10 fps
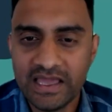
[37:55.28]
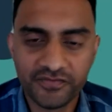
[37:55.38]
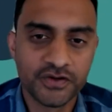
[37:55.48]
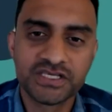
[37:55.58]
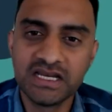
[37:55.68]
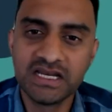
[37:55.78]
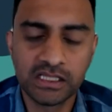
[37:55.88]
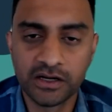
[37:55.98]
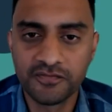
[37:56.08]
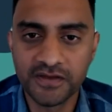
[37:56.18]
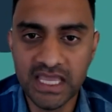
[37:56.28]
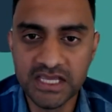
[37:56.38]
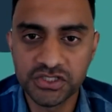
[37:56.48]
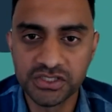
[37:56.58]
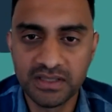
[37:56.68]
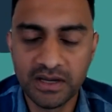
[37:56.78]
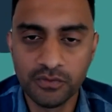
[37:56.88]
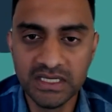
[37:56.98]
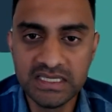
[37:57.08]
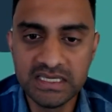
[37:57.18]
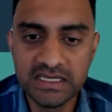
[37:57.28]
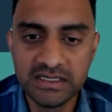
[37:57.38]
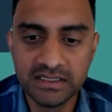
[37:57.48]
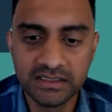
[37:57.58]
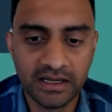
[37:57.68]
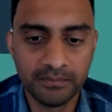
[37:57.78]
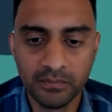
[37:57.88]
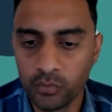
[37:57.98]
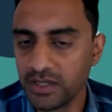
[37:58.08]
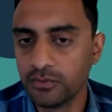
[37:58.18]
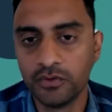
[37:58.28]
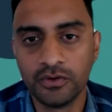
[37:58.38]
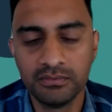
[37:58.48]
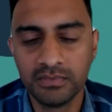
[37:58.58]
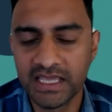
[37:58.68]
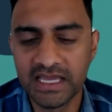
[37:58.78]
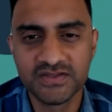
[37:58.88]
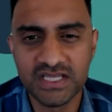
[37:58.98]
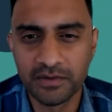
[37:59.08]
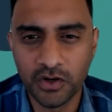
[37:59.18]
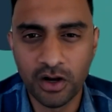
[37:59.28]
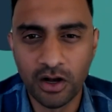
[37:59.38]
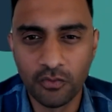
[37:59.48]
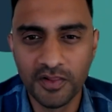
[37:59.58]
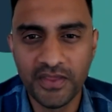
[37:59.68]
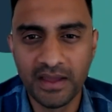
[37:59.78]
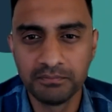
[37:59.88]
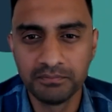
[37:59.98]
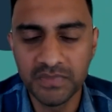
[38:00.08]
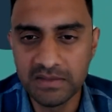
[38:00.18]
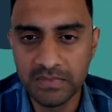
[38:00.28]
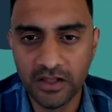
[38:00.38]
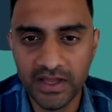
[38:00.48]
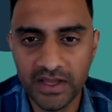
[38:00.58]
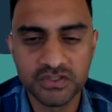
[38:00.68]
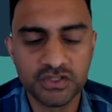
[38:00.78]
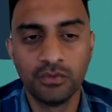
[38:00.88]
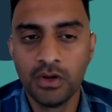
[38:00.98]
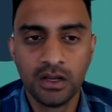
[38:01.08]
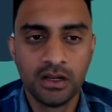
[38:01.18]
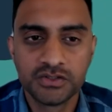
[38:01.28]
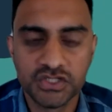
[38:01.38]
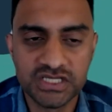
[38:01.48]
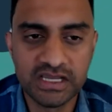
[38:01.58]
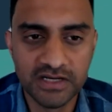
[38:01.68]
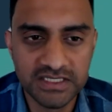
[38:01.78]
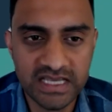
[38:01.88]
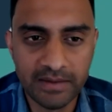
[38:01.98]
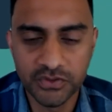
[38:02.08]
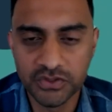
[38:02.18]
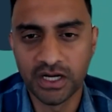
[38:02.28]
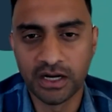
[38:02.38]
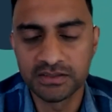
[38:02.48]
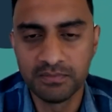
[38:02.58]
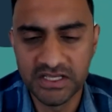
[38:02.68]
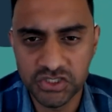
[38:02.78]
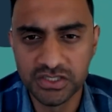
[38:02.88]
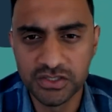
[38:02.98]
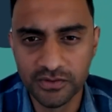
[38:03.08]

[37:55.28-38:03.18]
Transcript: If there's any clarification that we need, um, we will again set up a call with them, email them. So just to give an example, you talked mentioned